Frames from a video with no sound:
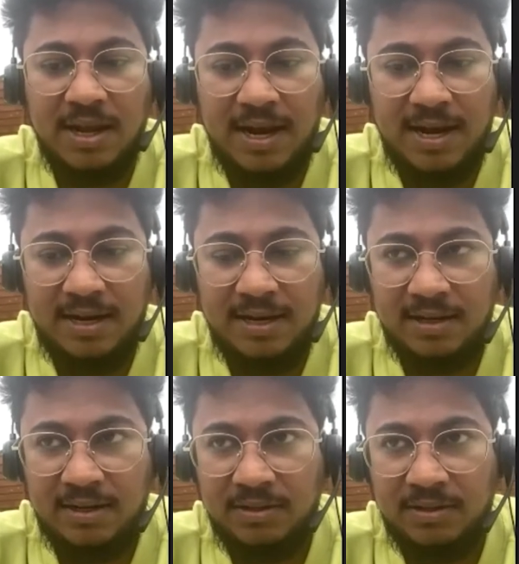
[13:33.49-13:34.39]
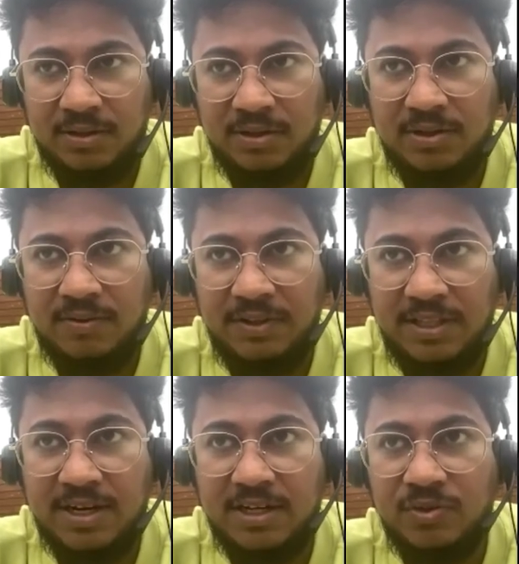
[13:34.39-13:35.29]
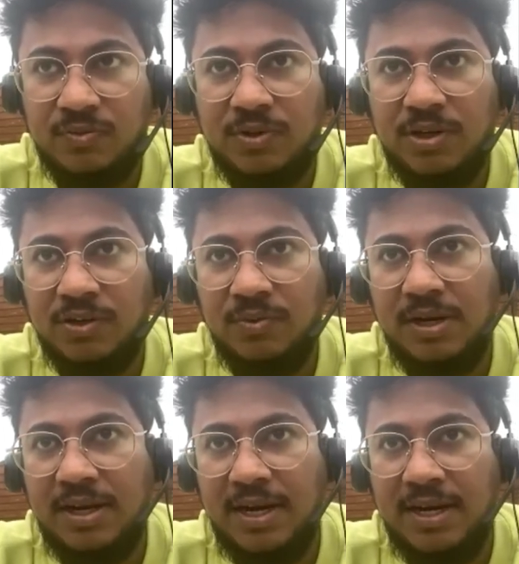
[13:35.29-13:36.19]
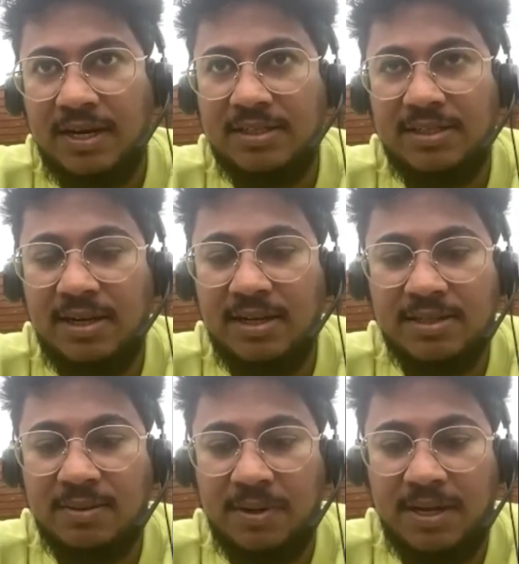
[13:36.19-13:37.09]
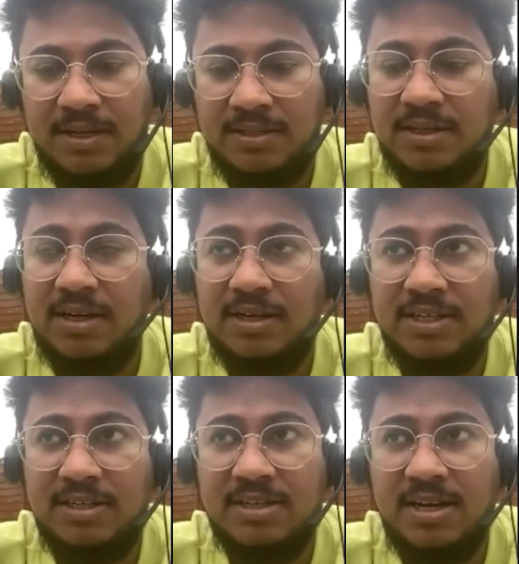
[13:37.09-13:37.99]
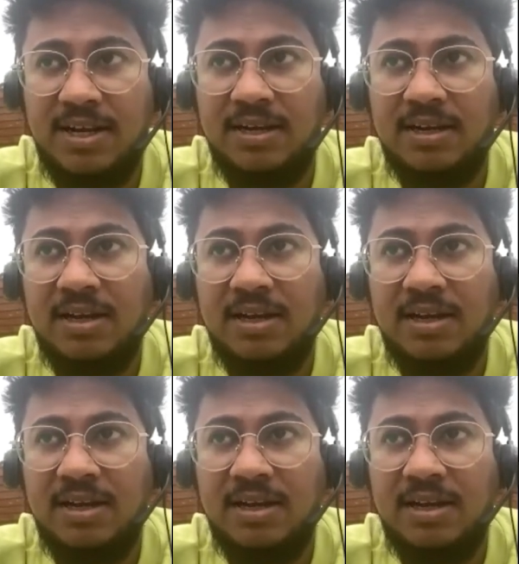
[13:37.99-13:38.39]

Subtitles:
and the with regards to work, you will get easily in supply chains like